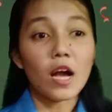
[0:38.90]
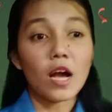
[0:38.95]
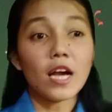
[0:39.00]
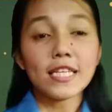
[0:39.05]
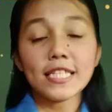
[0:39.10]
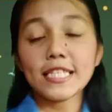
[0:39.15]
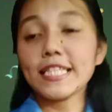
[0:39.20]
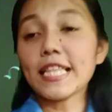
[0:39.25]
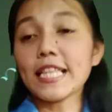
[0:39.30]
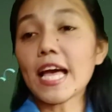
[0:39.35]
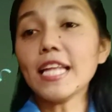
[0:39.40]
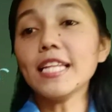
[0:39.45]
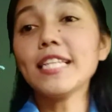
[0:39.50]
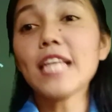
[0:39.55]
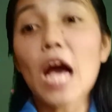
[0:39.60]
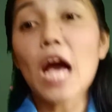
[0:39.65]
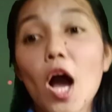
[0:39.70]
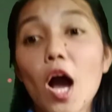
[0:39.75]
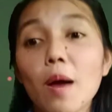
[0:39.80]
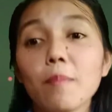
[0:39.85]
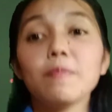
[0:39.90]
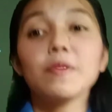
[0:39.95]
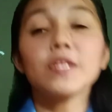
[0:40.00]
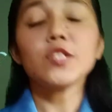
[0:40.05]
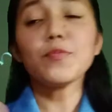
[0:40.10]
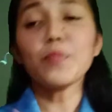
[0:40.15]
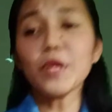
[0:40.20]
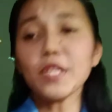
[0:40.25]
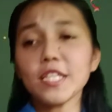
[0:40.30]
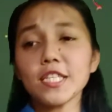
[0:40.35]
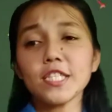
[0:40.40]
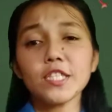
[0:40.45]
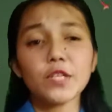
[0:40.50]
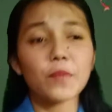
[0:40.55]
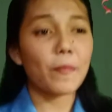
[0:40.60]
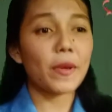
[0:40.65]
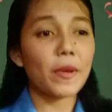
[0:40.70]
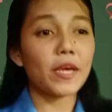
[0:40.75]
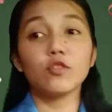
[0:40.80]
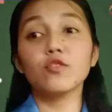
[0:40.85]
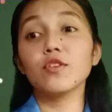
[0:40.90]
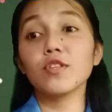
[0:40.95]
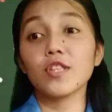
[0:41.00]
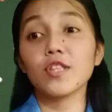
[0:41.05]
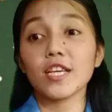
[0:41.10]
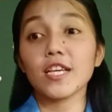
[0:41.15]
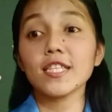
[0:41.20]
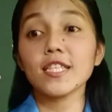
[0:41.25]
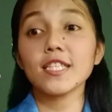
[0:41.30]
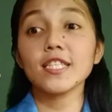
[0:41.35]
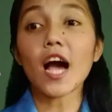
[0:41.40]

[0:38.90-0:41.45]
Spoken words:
Stand up. Let's participate to this